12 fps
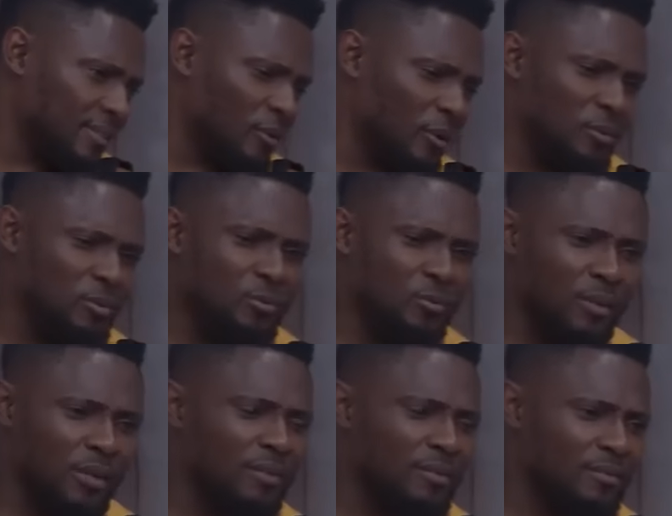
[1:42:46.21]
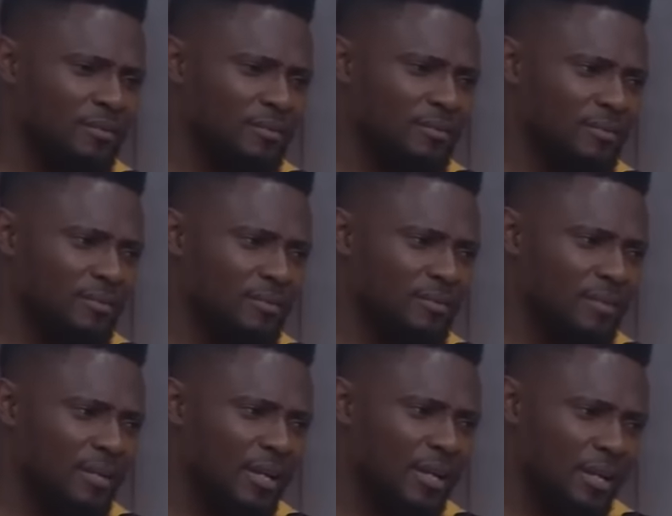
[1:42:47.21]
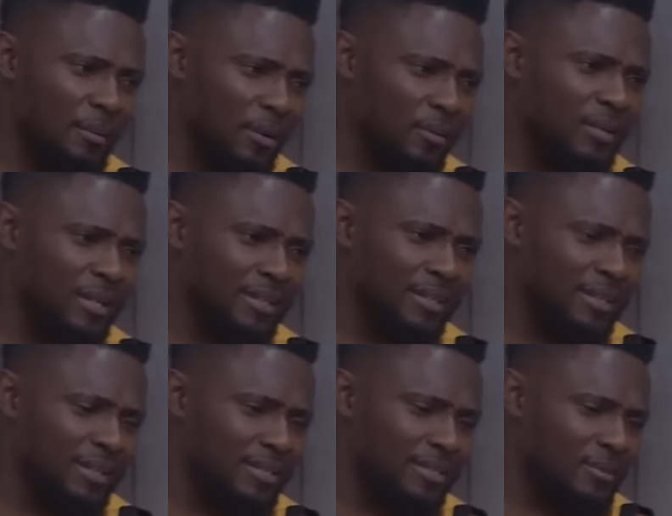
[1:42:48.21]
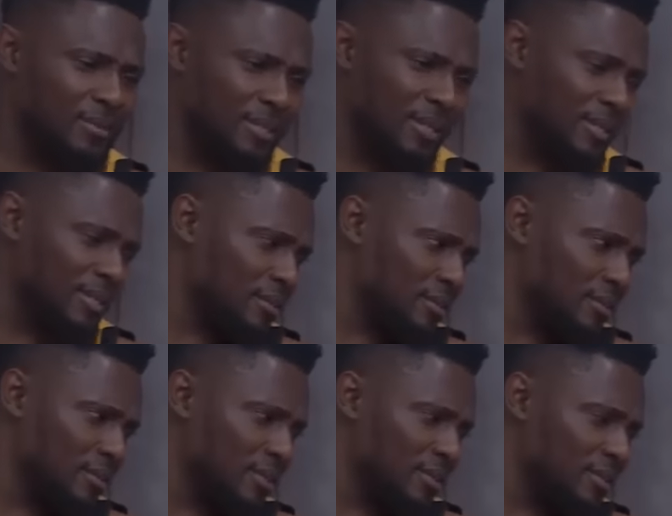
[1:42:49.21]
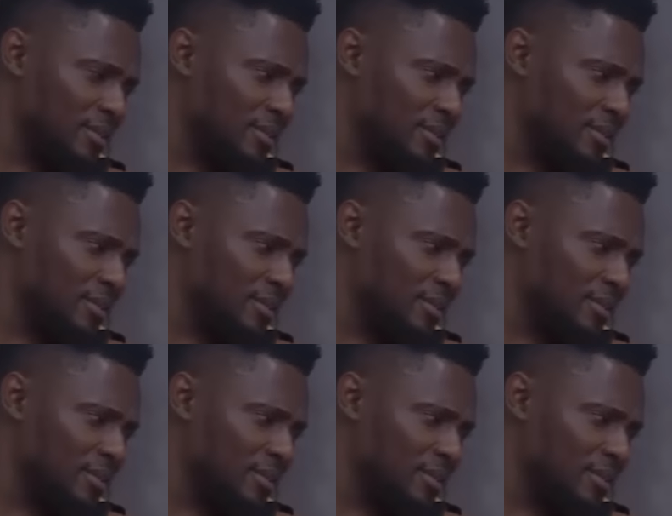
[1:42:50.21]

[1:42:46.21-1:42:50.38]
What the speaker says: Yeah, why would you win an amount like that and still stay in Nigeria?